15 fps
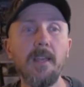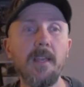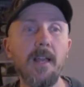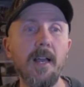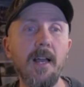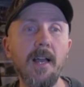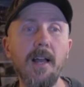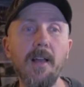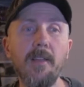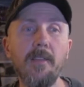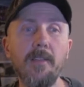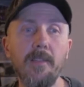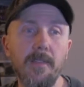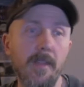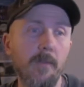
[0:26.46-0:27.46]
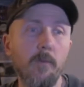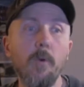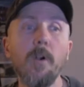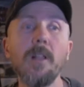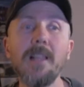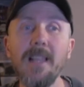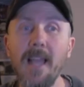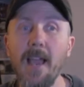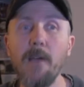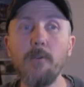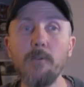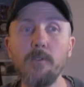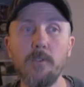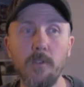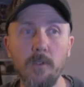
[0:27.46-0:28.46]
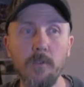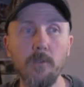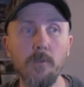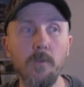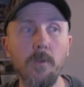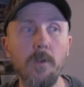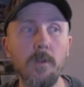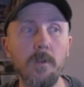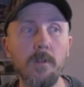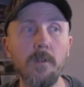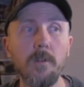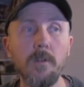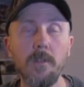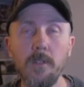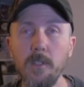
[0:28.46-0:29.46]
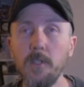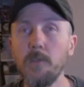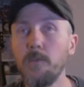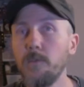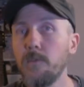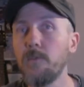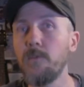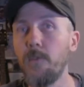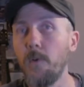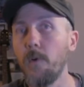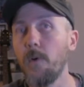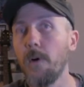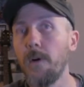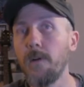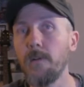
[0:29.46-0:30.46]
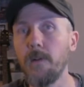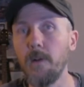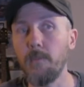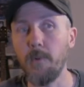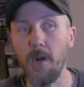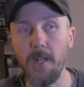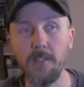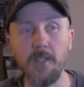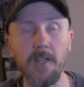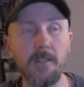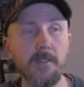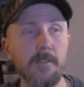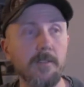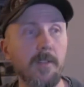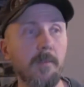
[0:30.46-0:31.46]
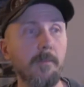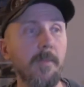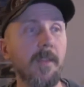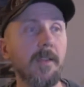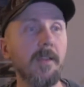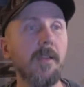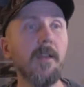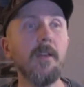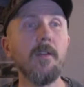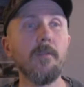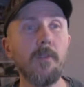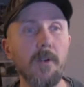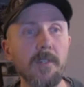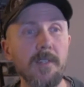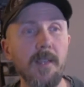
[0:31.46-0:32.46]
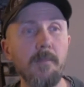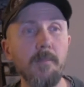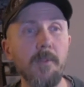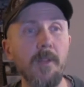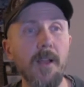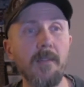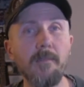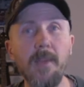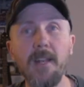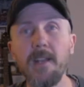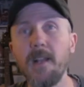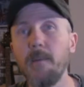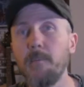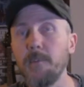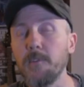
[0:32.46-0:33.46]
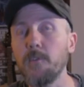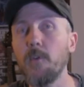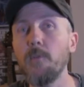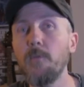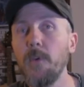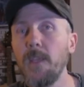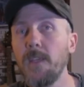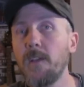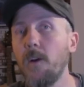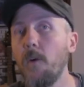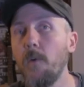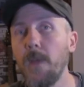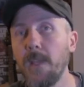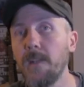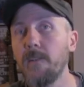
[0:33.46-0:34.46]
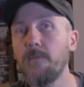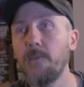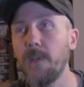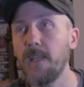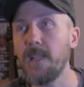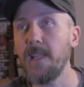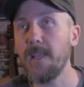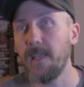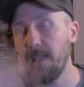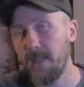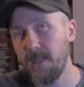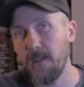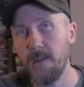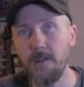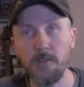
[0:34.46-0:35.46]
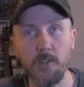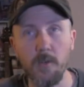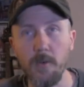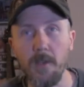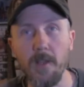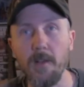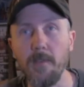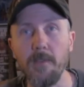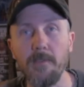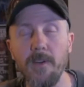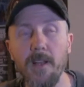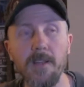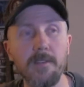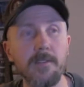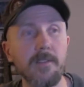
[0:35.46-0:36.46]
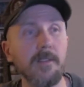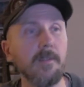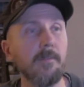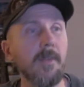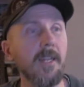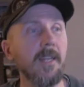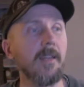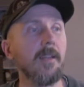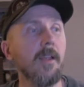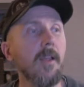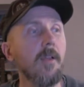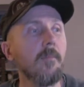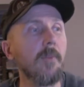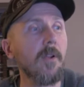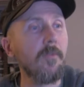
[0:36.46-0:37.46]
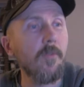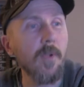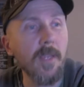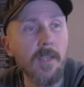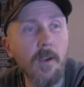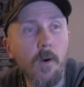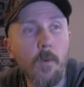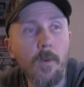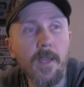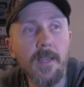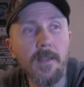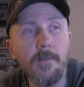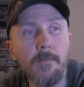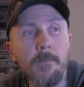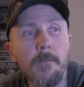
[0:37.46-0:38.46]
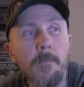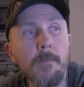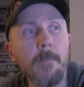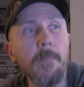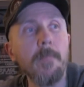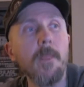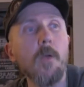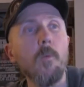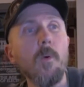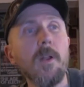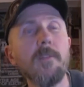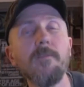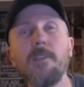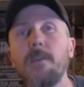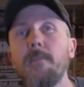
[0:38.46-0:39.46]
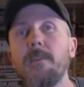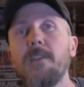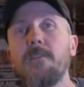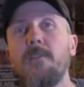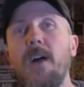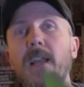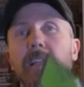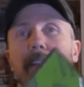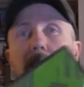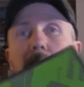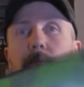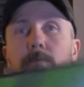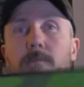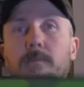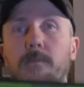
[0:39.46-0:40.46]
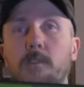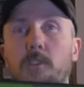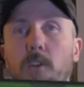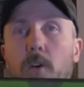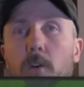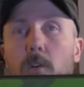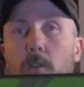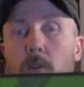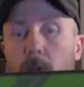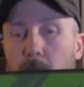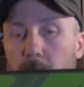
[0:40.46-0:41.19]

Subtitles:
that we're allowed to use for a project or something. For example, I've made a couple. So if we click in, and I'll show you all the files in a minute, but if we go in, one of them is vinyl. So